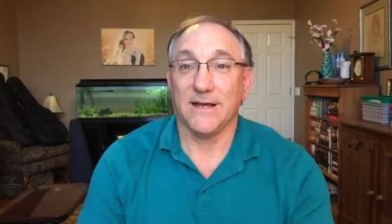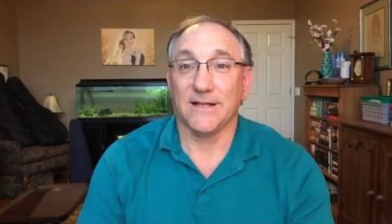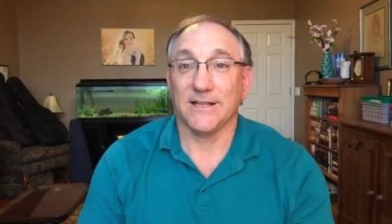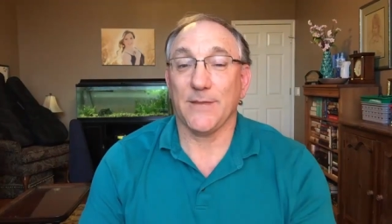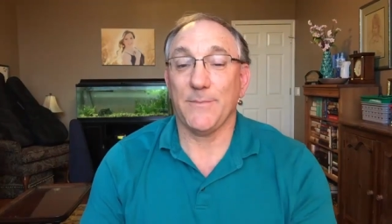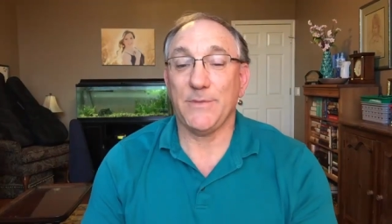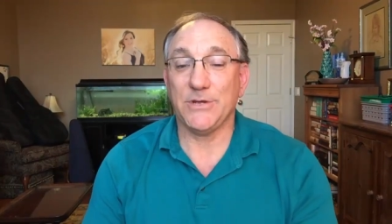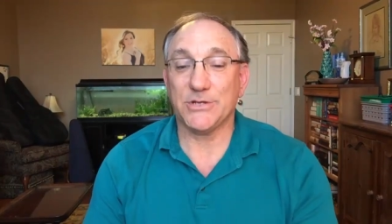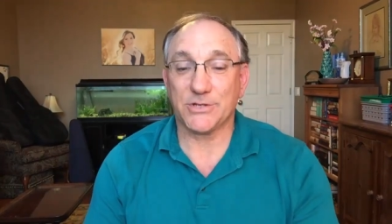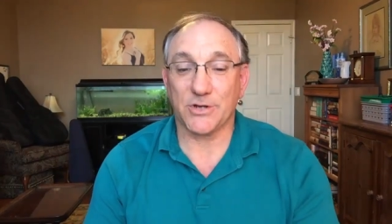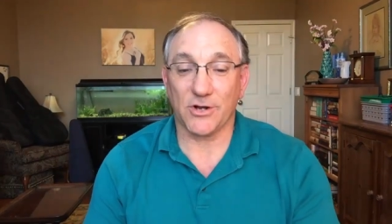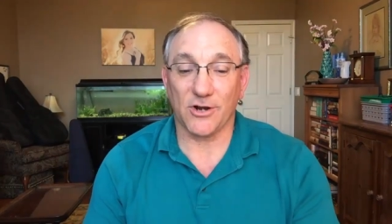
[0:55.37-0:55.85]

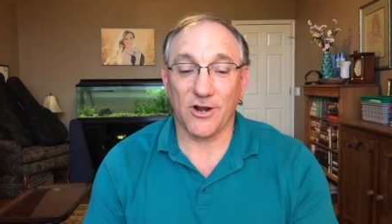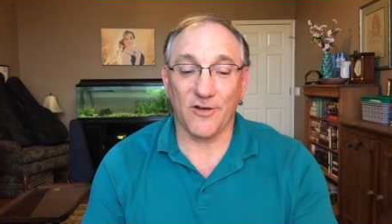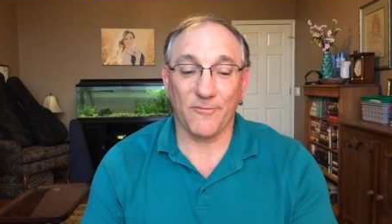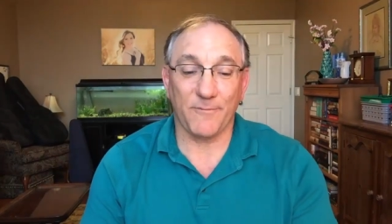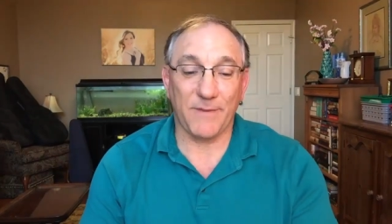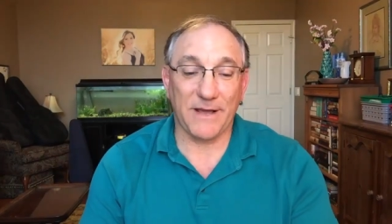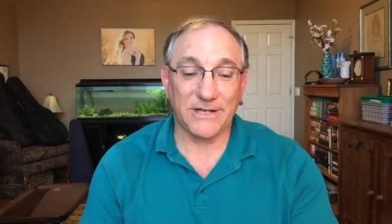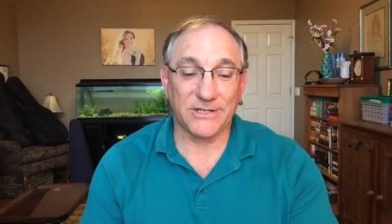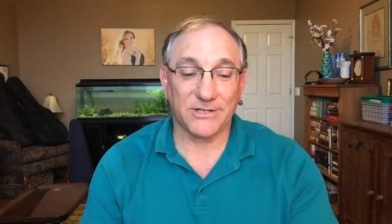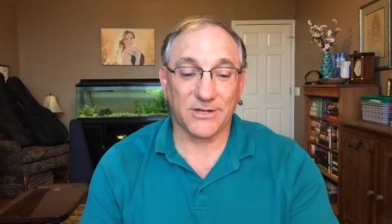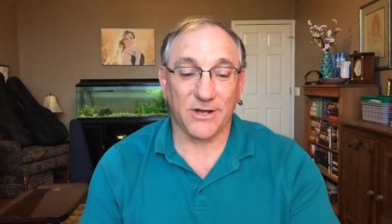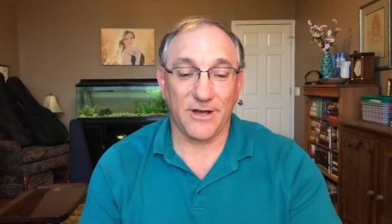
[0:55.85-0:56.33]
Let me start off
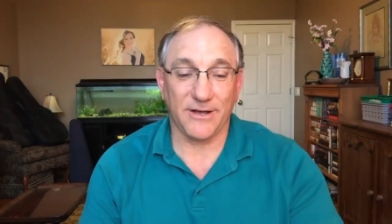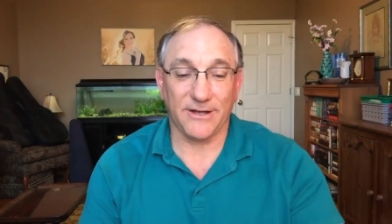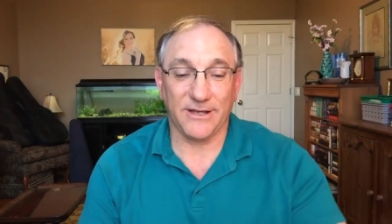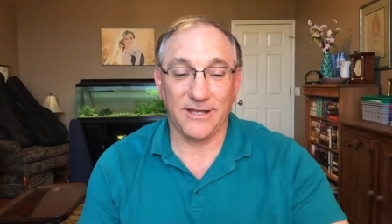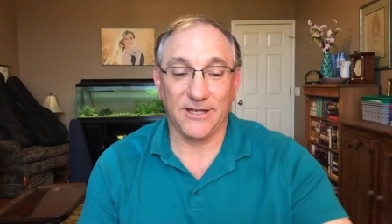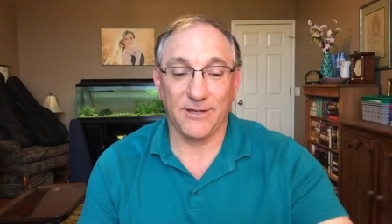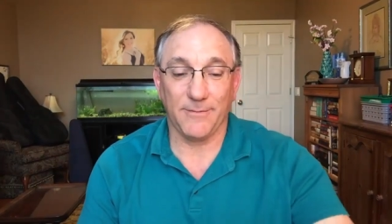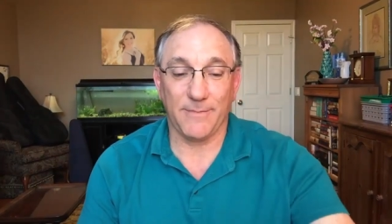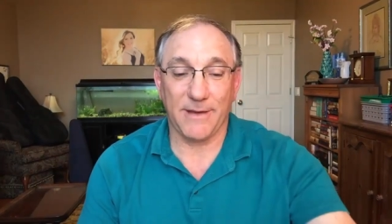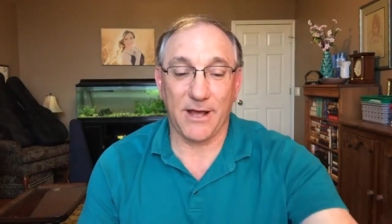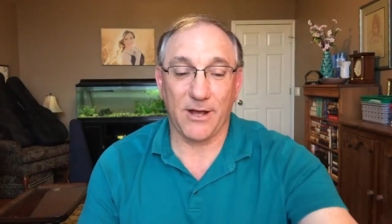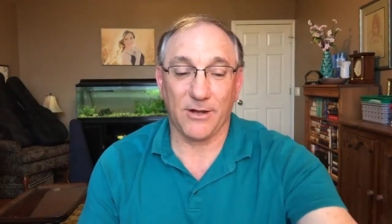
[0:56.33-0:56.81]
by
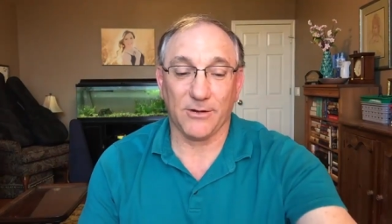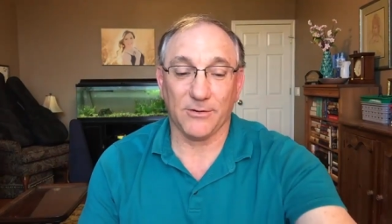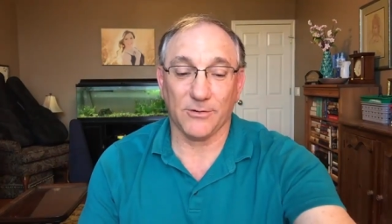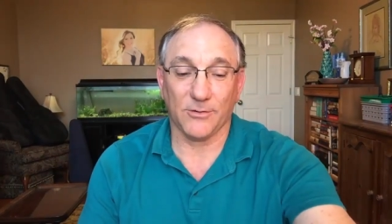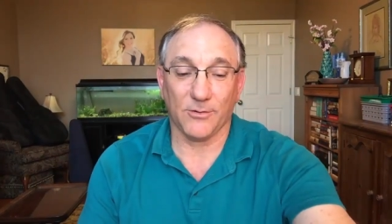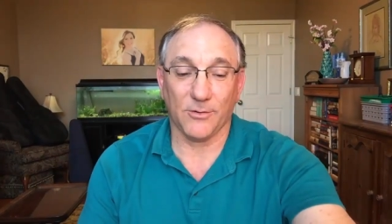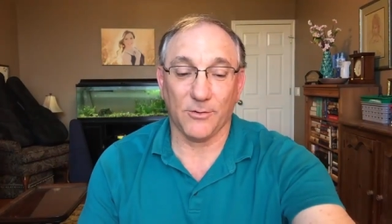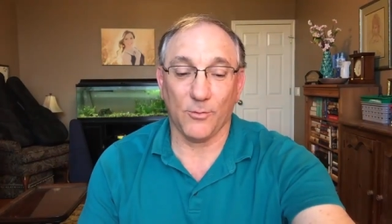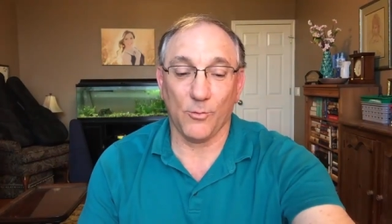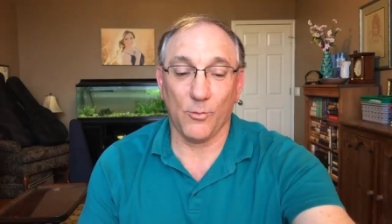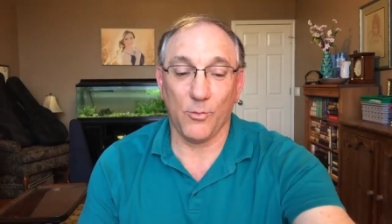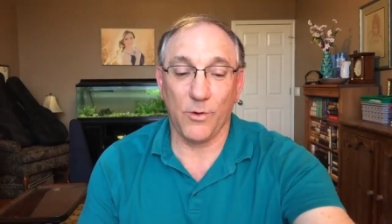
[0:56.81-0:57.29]
talking
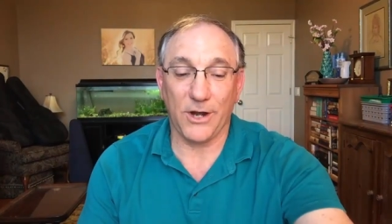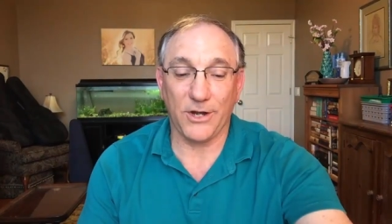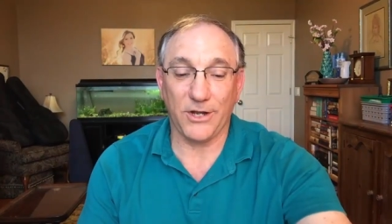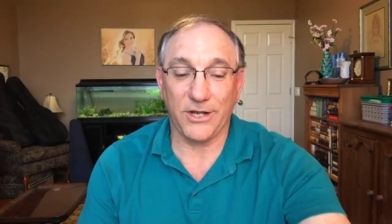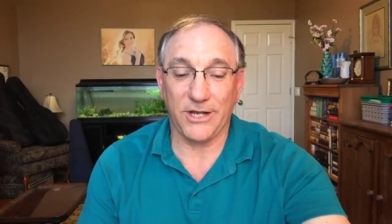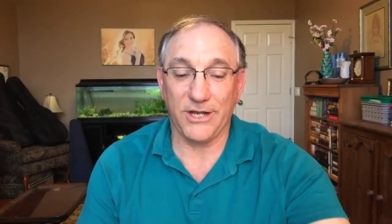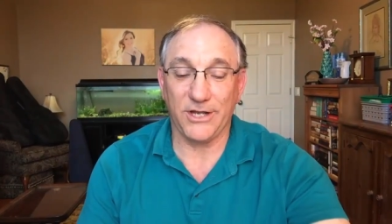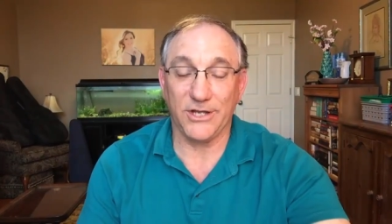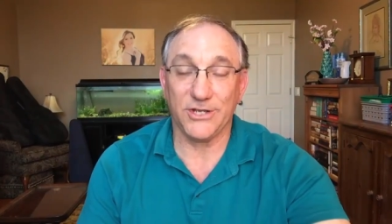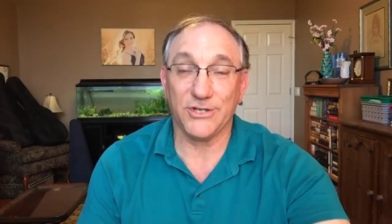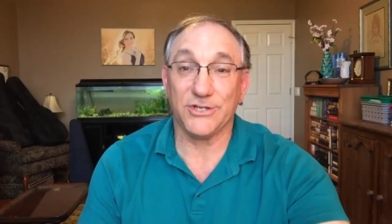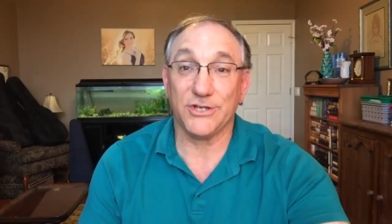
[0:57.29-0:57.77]
about what
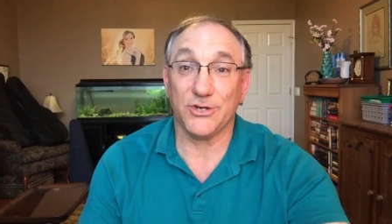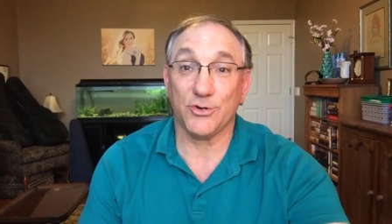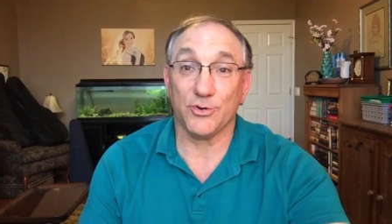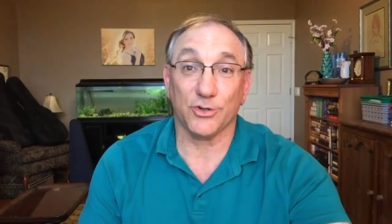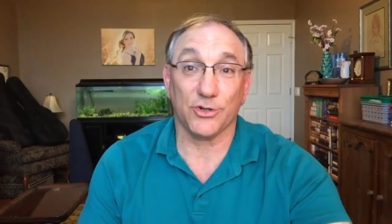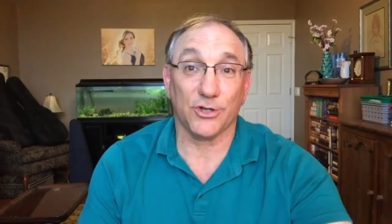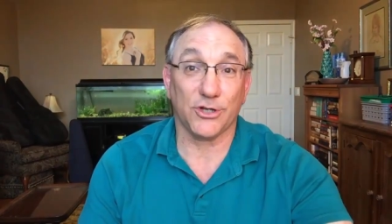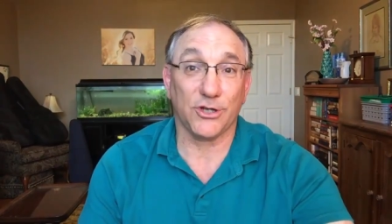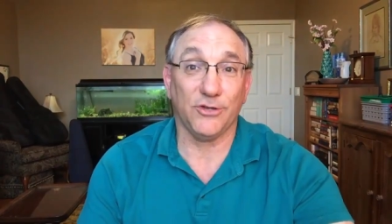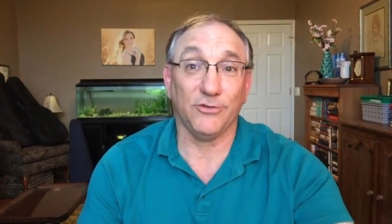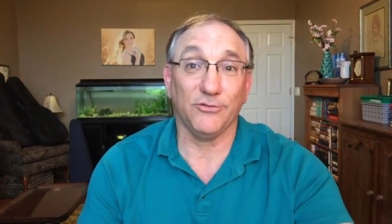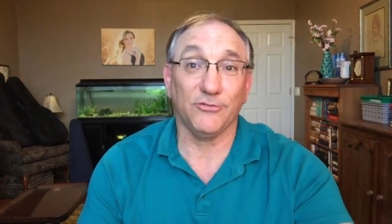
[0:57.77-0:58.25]
it is you're
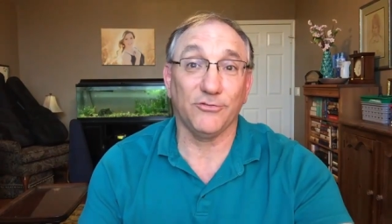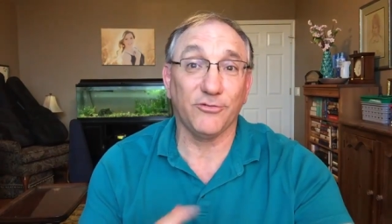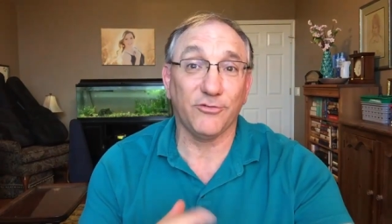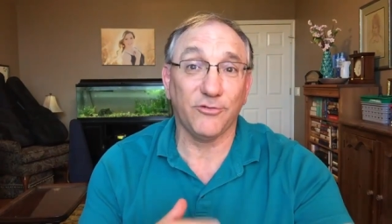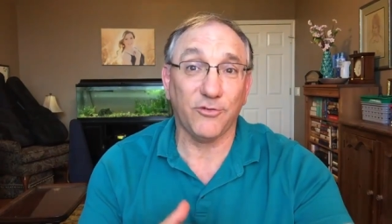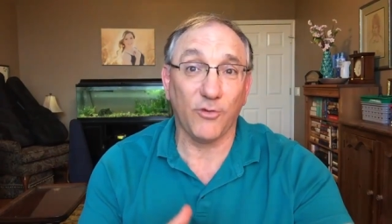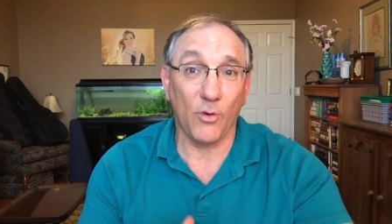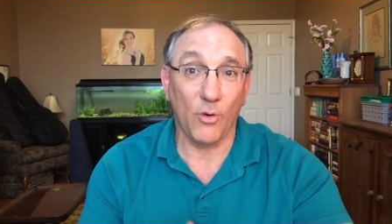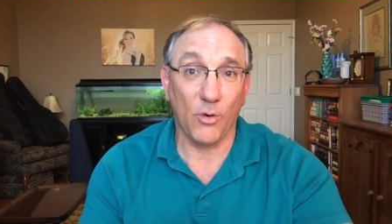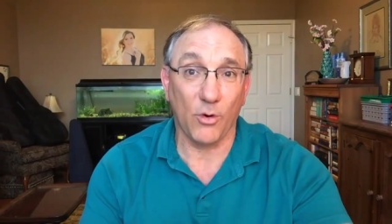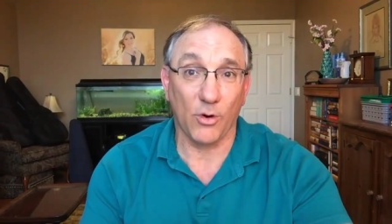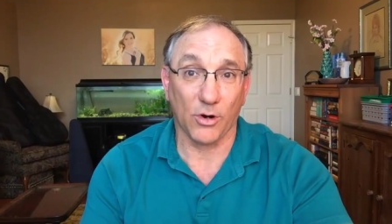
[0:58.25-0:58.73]
looking
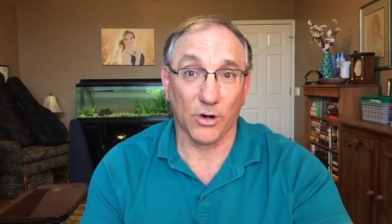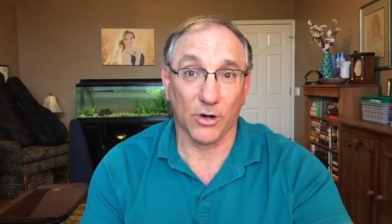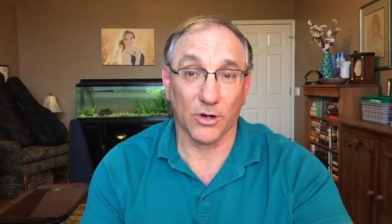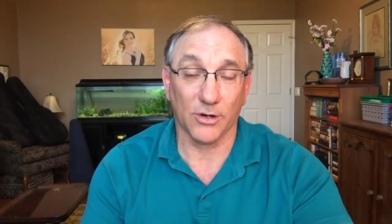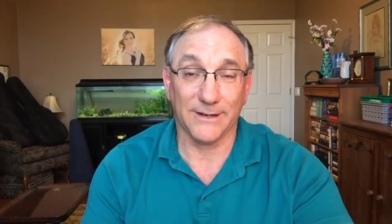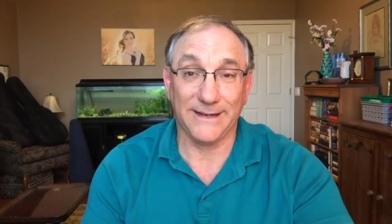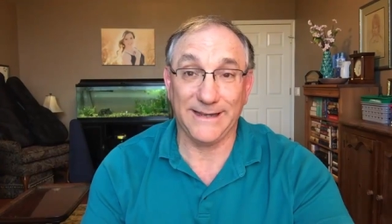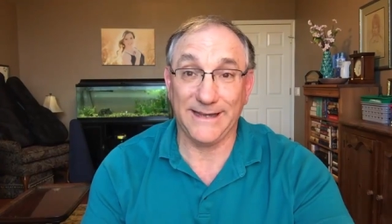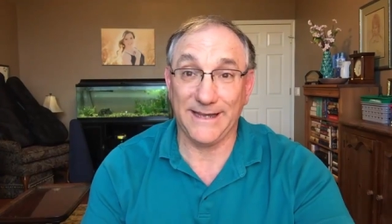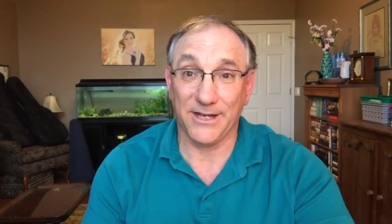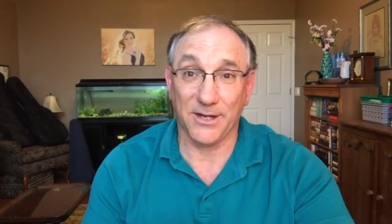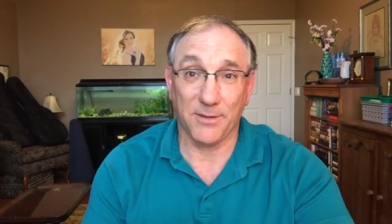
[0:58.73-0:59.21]

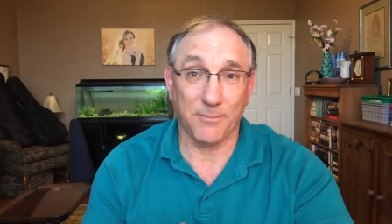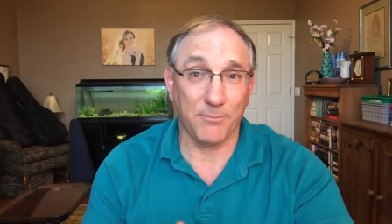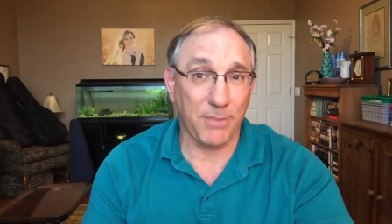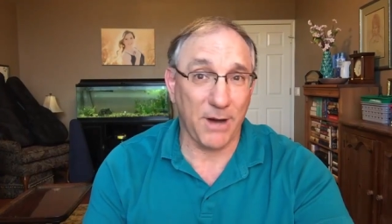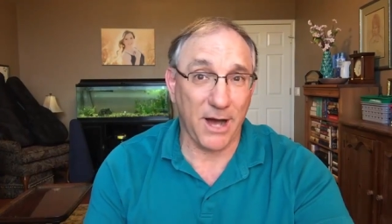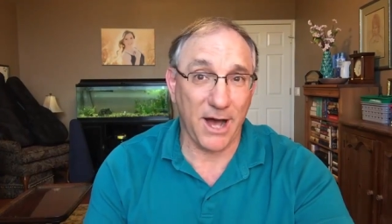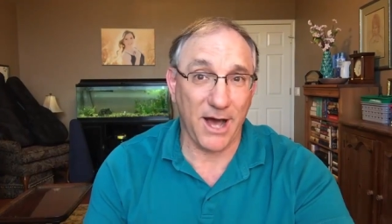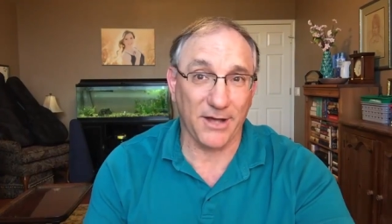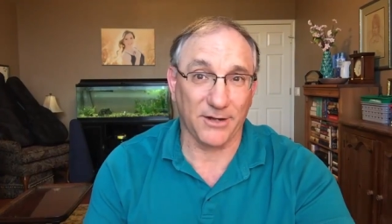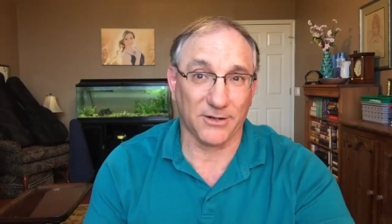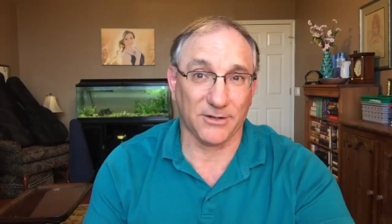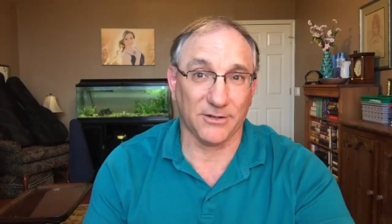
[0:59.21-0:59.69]
for in a
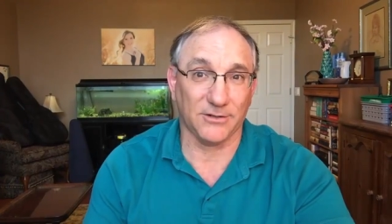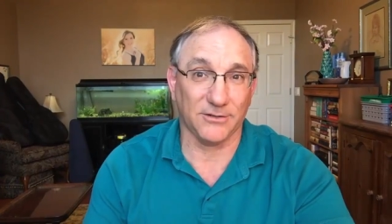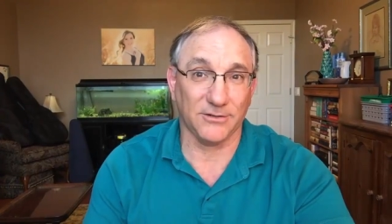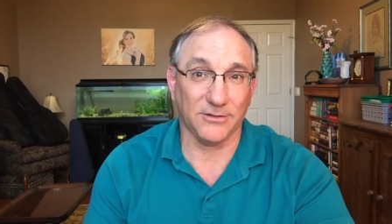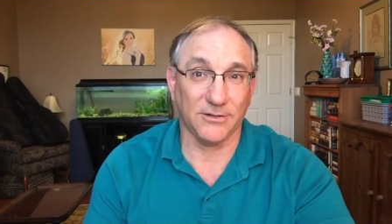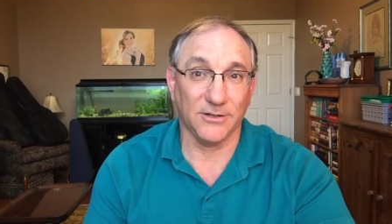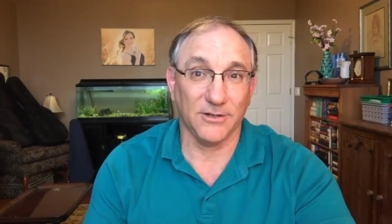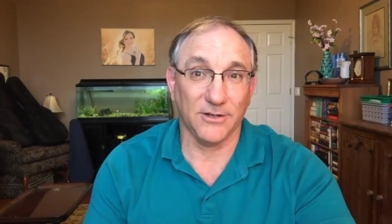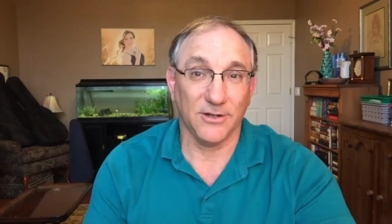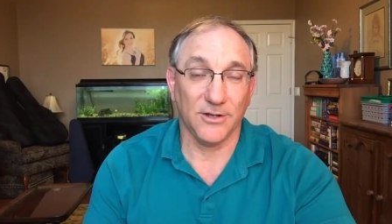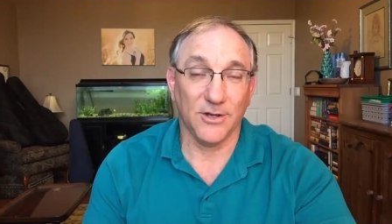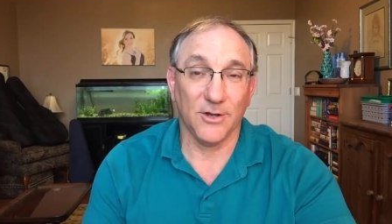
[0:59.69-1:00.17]

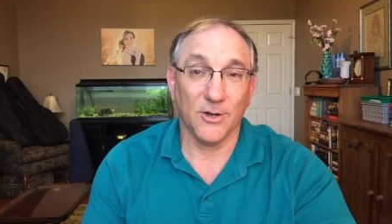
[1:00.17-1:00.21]
bottle